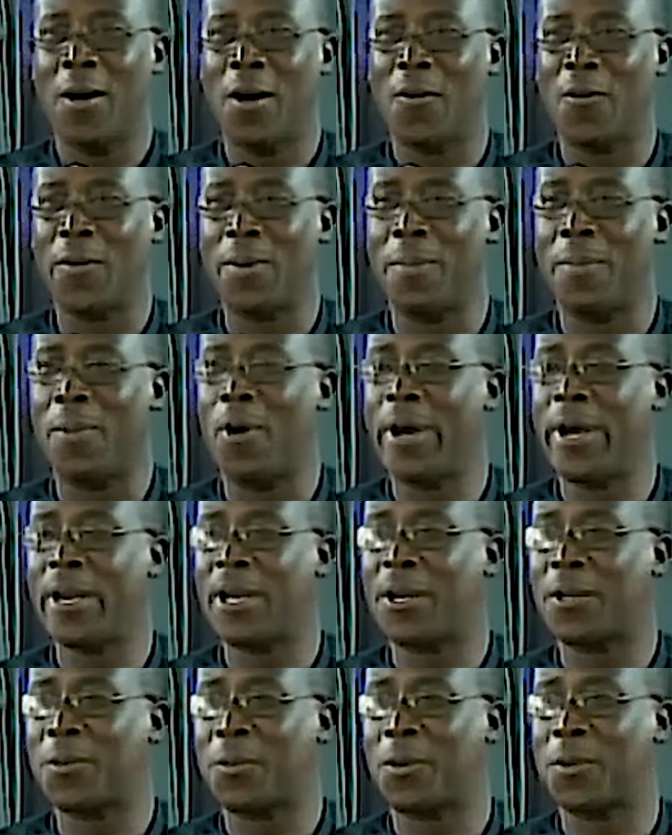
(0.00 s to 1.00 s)
of a boy
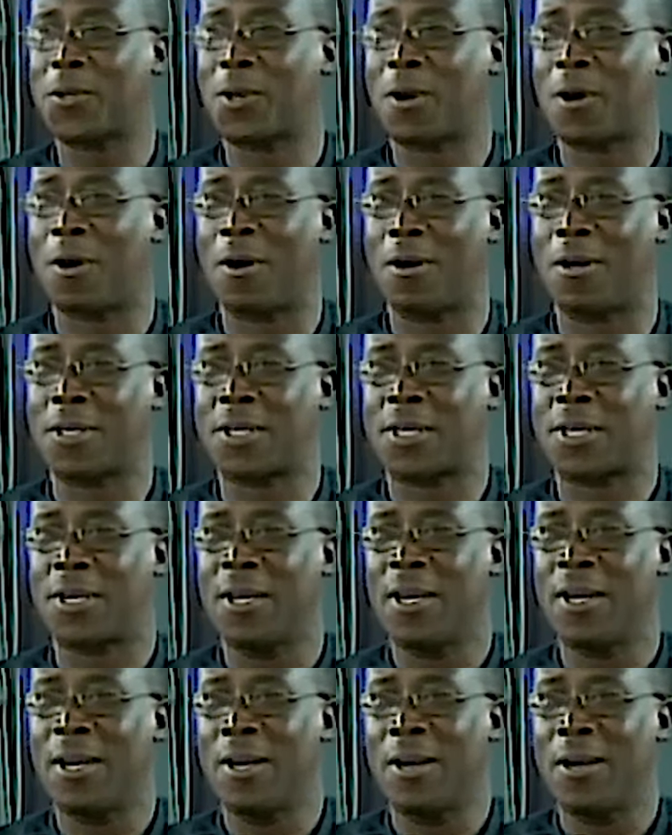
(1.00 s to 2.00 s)
that was caught
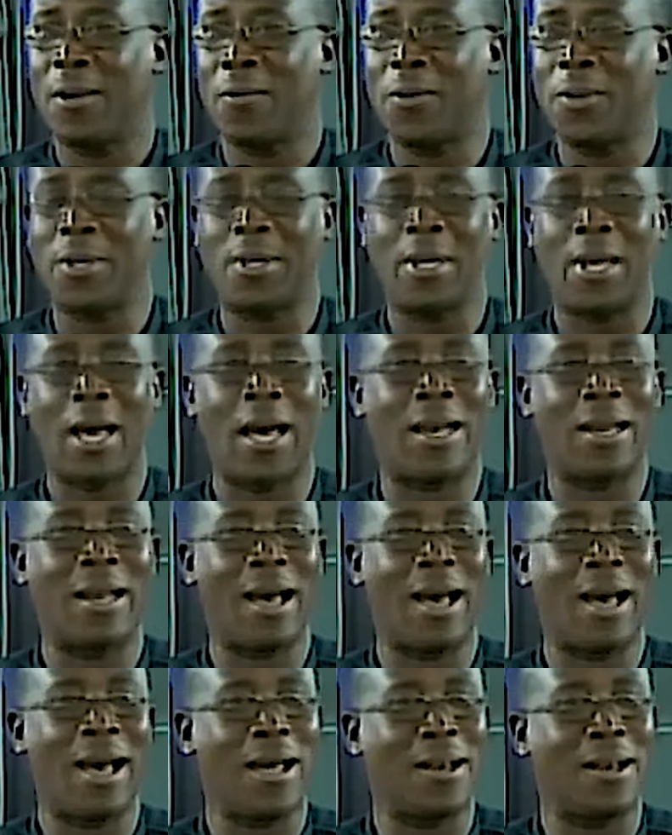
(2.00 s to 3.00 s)
with
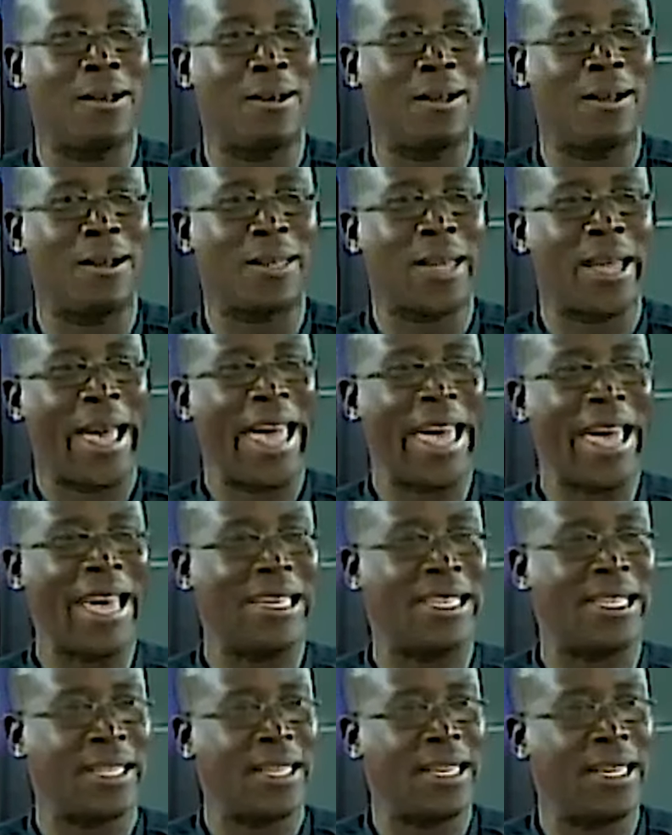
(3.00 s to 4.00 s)
an adult
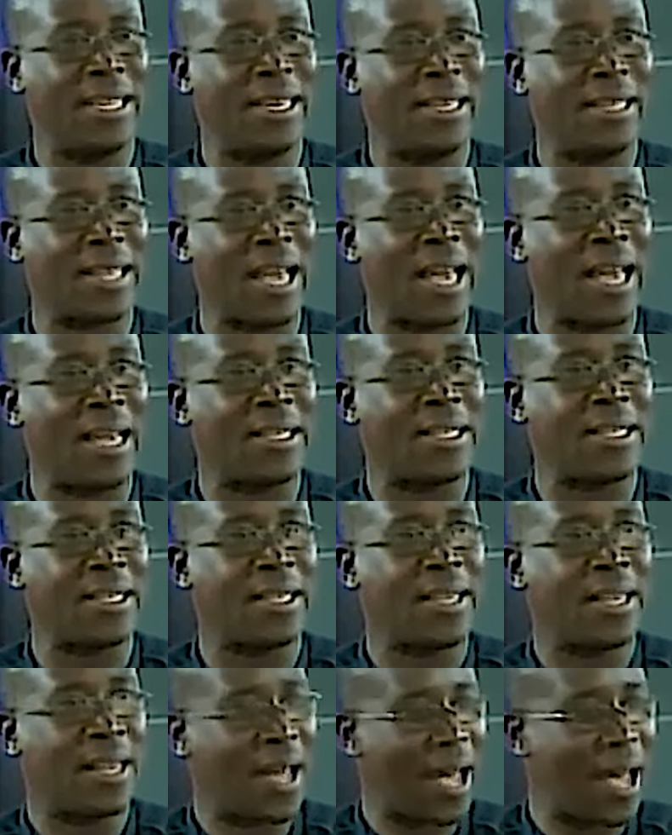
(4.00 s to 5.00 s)
head in his hand.
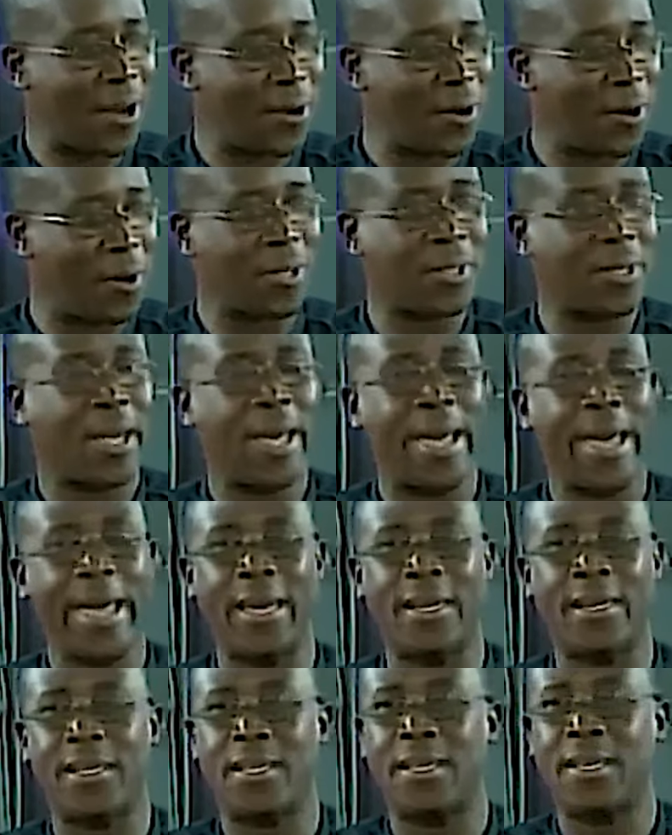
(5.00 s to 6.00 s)
Adult
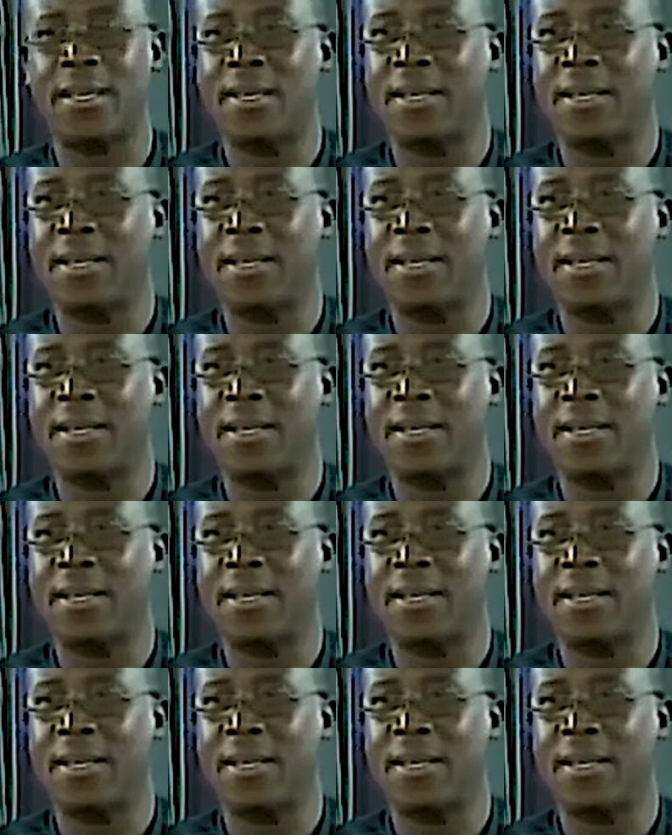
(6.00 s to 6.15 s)
head.